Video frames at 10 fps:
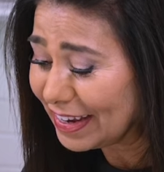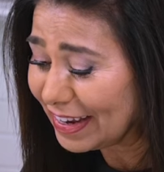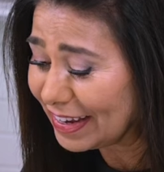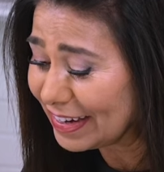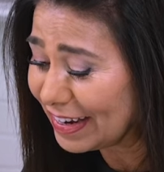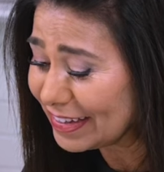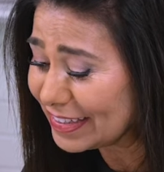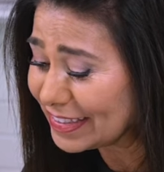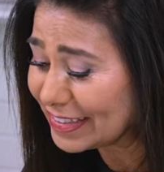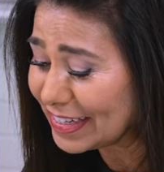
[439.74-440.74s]
And I
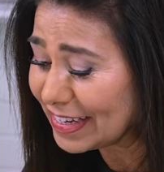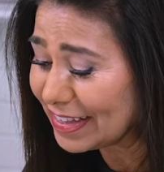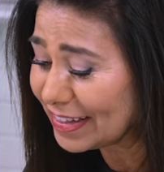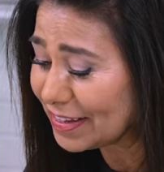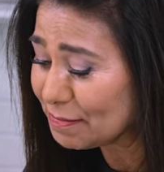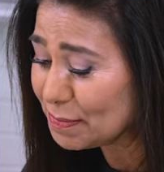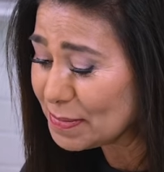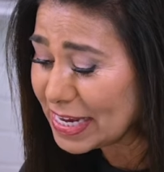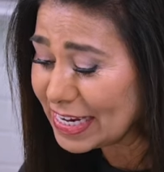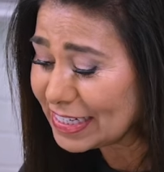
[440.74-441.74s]
can see that the
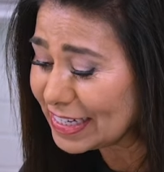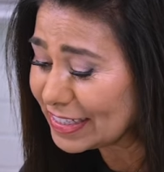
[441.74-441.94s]
meat